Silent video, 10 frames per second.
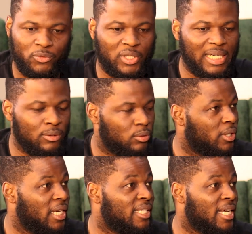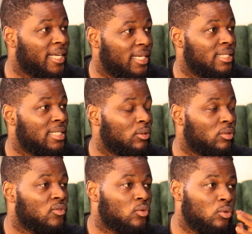trying to get their kids
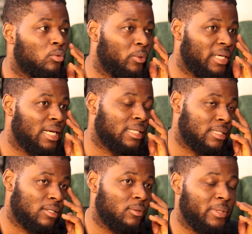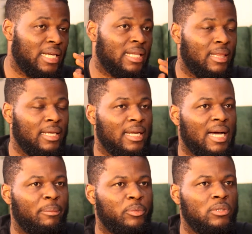out of school when that thing
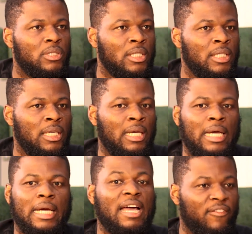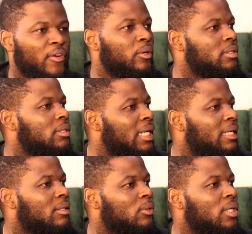happened, and I felt it
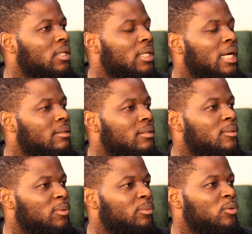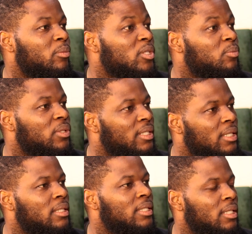like, okay, yeah, these people must be
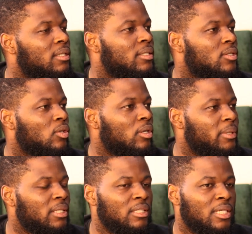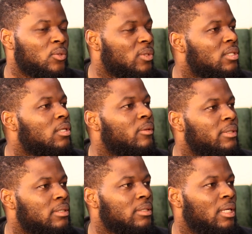really, really disturbed. And the next question
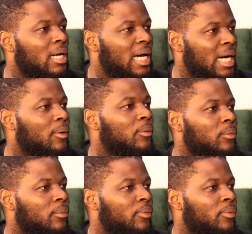was, how